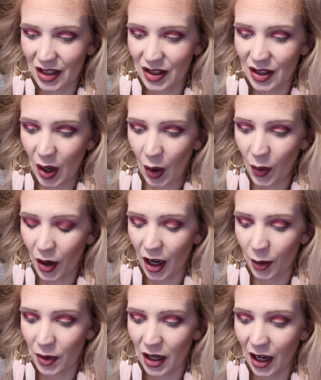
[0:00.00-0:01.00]
So
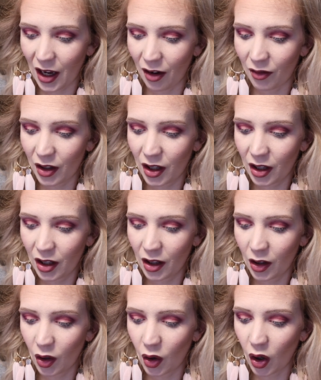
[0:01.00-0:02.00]
I'm gonna
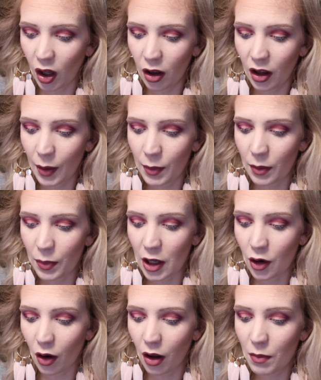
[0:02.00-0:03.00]

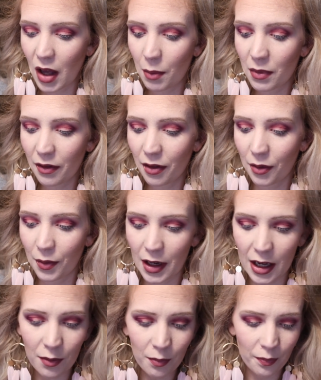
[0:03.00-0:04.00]
be girl mom of
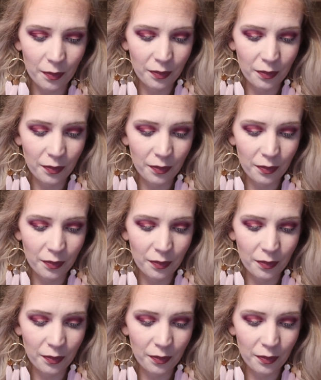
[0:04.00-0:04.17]
3.